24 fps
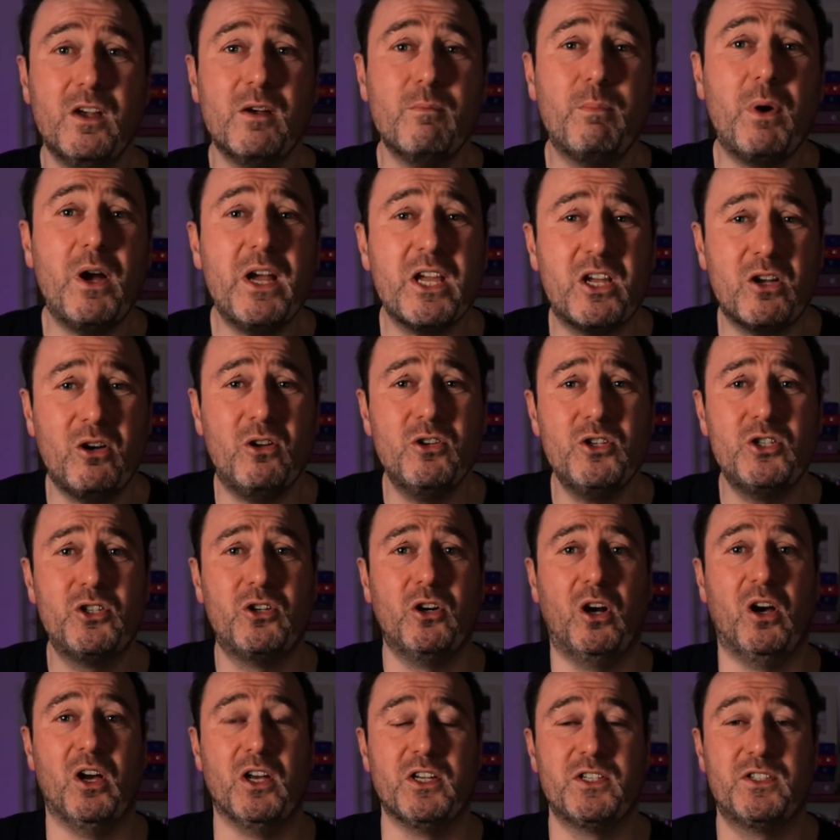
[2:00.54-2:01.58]
By
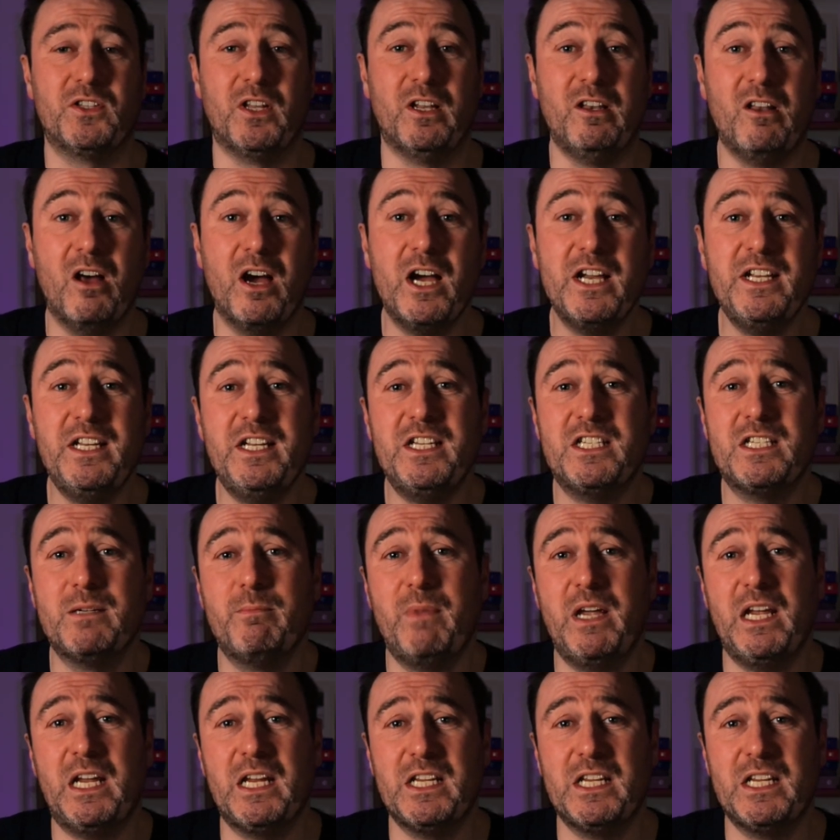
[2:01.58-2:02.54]
contrast, the lion needs to make